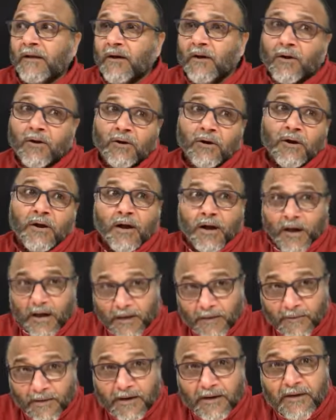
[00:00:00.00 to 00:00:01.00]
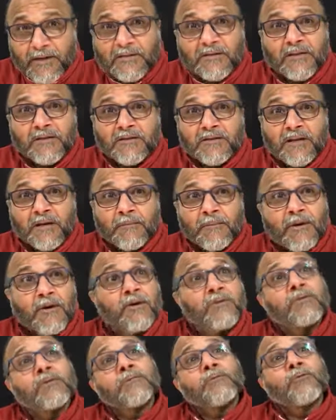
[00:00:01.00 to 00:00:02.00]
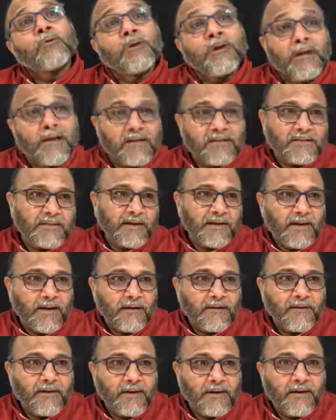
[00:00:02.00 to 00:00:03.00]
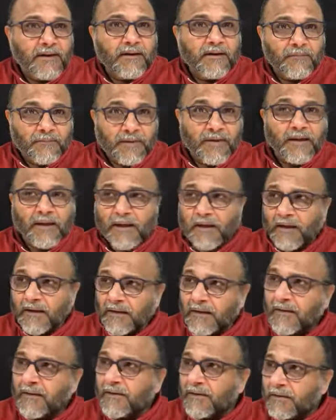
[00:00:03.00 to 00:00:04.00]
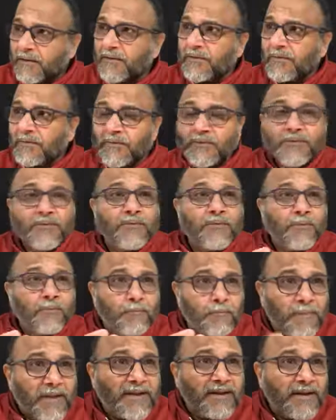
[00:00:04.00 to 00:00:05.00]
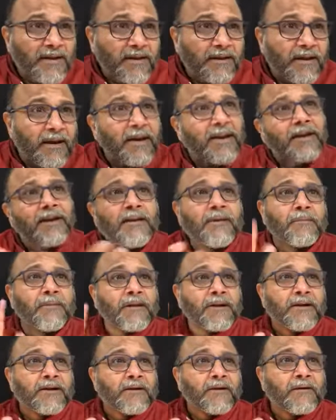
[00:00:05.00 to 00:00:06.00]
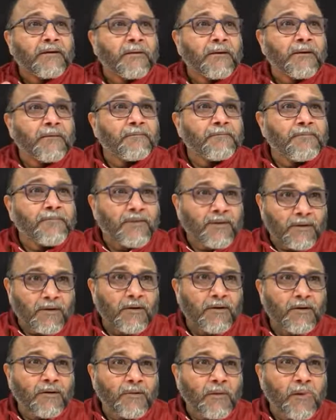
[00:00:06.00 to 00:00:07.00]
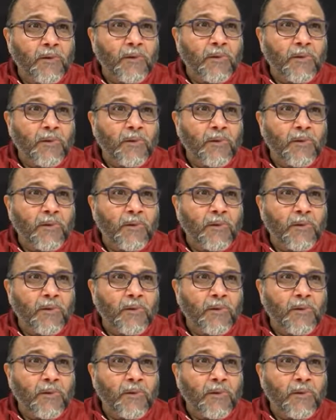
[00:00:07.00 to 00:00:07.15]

Or I am getting satsang because of the punyas that I have done. Meaning merit and demerit. You know?